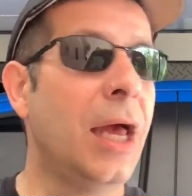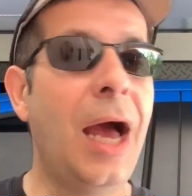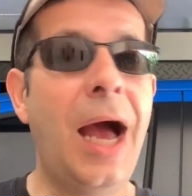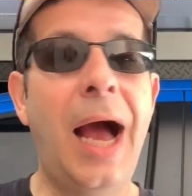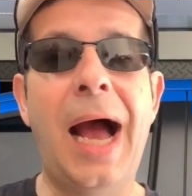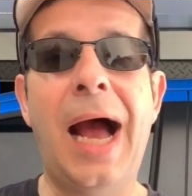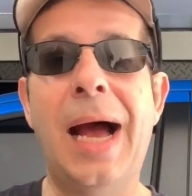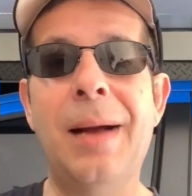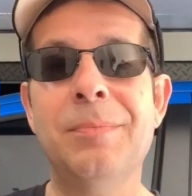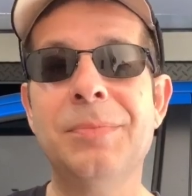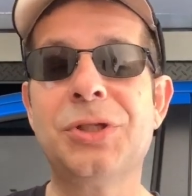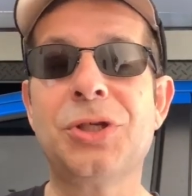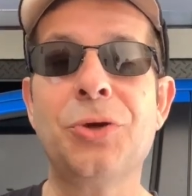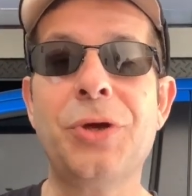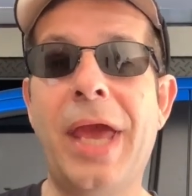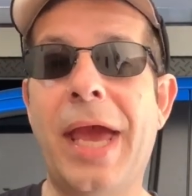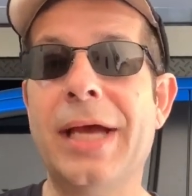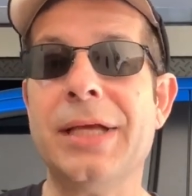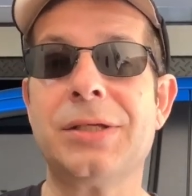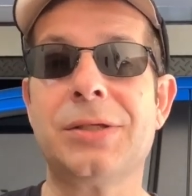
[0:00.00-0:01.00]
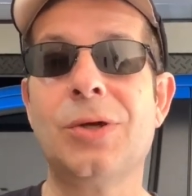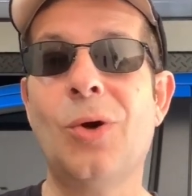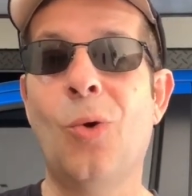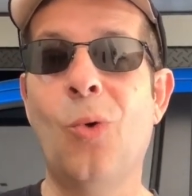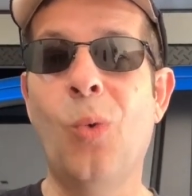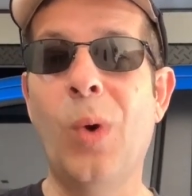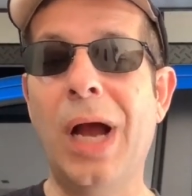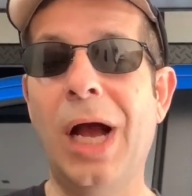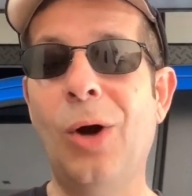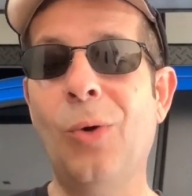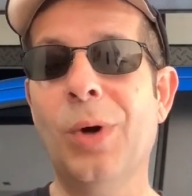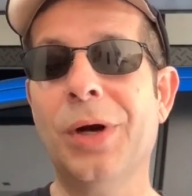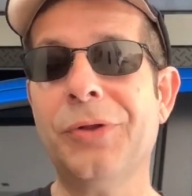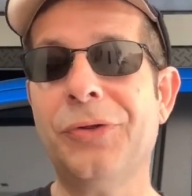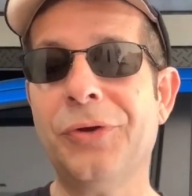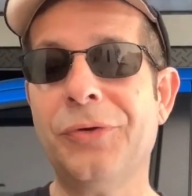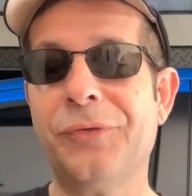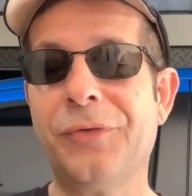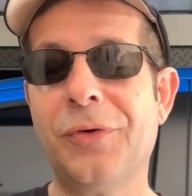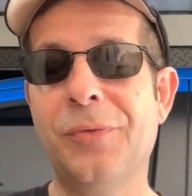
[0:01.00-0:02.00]
So yes, well
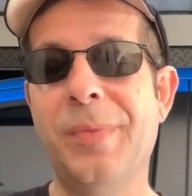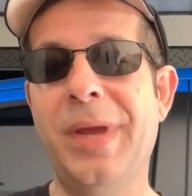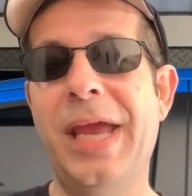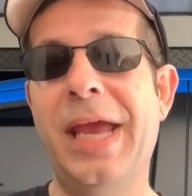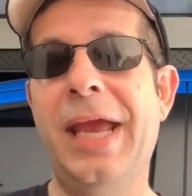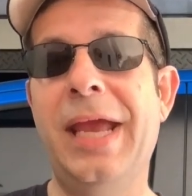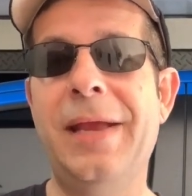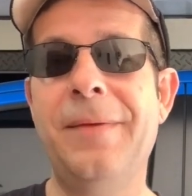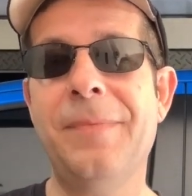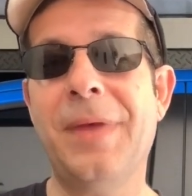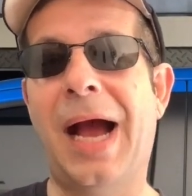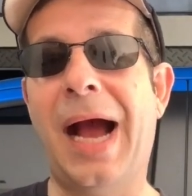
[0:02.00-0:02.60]
worth it for me.